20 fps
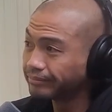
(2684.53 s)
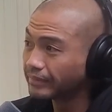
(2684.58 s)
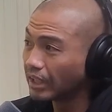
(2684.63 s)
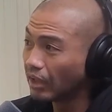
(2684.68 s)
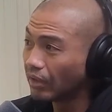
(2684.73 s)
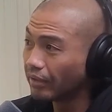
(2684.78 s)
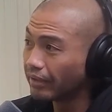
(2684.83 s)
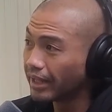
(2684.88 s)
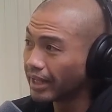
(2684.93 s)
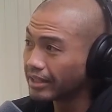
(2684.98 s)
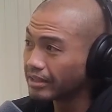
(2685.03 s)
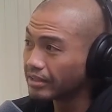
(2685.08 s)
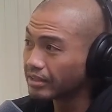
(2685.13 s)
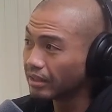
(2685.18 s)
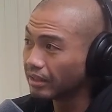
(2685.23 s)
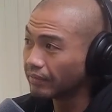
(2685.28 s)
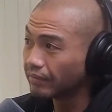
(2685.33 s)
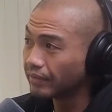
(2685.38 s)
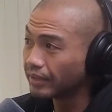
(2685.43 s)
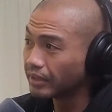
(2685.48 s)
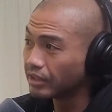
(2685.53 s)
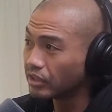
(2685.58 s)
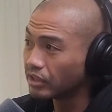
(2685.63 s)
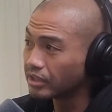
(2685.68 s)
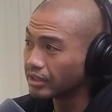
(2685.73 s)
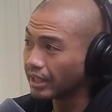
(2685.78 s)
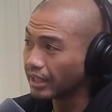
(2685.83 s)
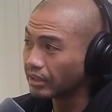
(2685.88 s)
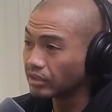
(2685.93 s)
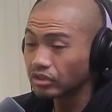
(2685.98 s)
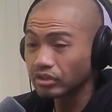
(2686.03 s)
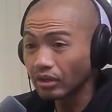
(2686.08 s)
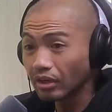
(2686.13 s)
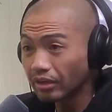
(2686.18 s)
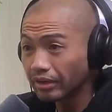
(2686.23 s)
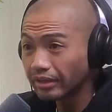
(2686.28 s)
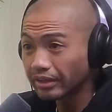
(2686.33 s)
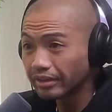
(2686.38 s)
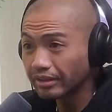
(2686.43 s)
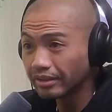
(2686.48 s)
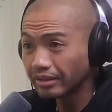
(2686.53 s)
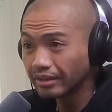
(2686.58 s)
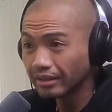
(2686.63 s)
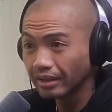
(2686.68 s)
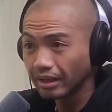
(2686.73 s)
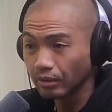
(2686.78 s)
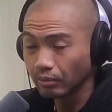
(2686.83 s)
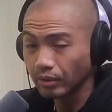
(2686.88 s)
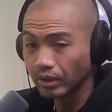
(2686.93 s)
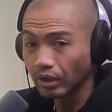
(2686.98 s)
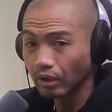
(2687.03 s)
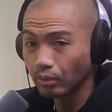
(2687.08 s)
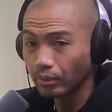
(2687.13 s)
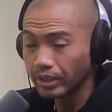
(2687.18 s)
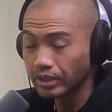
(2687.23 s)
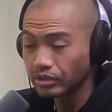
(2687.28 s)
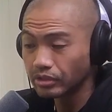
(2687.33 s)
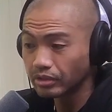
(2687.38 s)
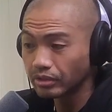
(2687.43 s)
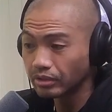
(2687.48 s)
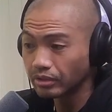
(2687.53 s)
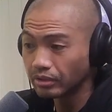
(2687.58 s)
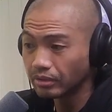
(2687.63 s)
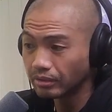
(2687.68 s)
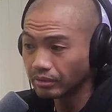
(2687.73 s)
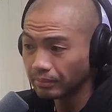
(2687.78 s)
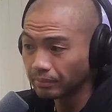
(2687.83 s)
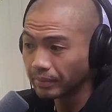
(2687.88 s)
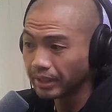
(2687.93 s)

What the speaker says: all that stuff, and just get started like we always do,